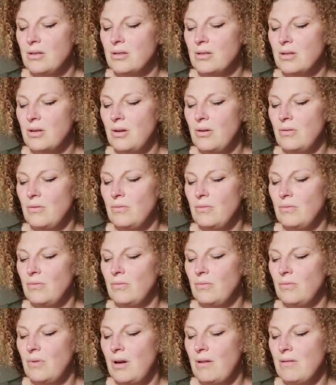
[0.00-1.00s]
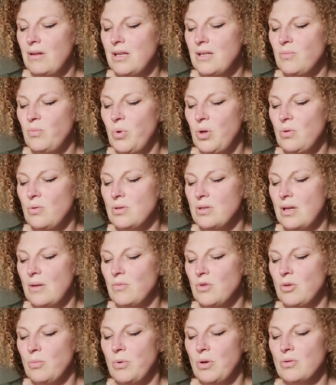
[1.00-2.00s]
"So where are these boots
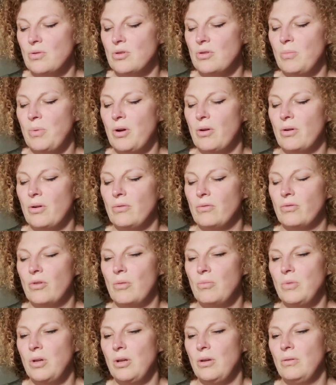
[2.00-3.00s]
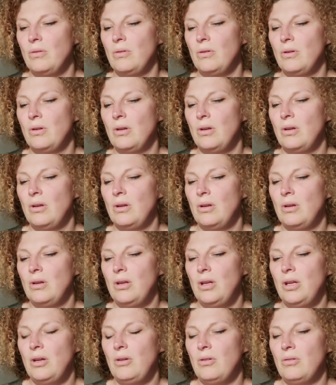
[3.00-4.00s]
I'm supposed to borrow from you?"
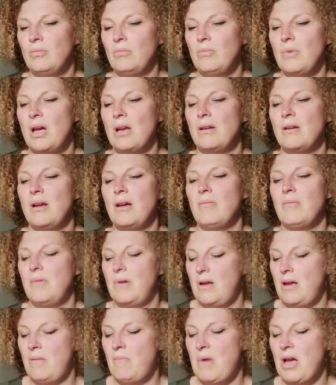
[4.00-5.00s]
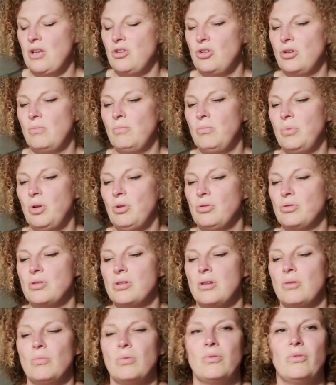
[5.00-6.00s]
He couldn't ma imagine boots
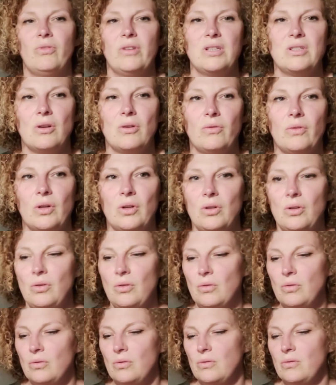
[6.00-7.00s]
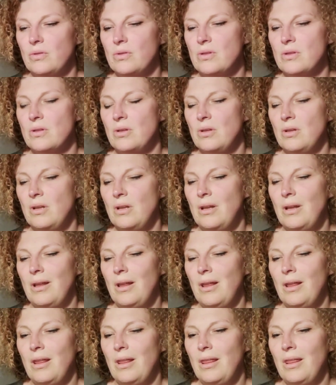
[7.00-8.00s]
that would fit over hooves.
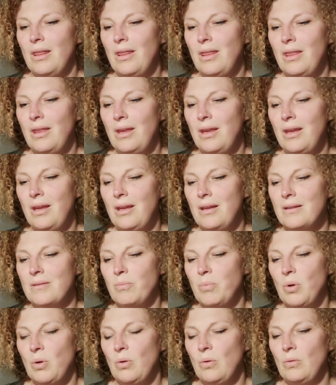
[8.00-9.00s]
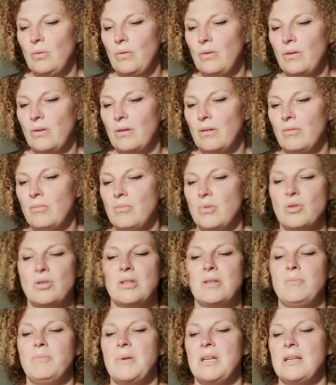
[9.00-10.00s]
"These boots,"
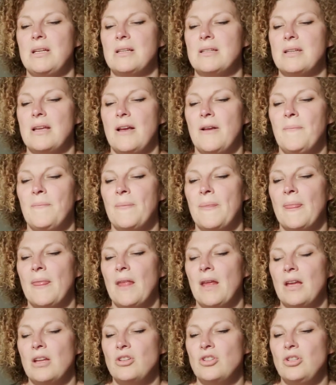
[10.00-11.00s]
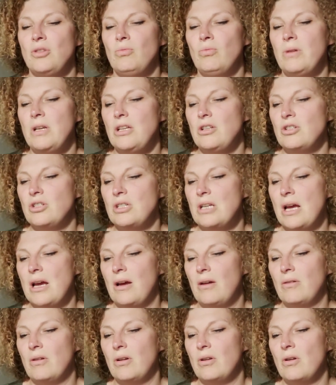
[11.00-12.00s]
muttered Bixer, and she reached
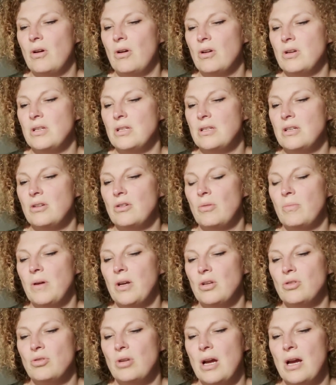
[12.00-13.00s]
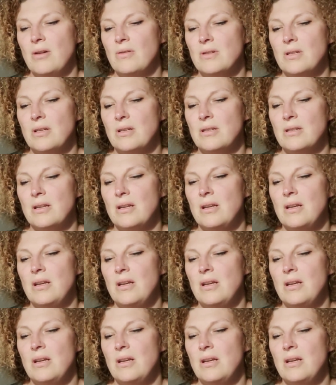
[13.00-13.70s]
down and hoisted up her trousers.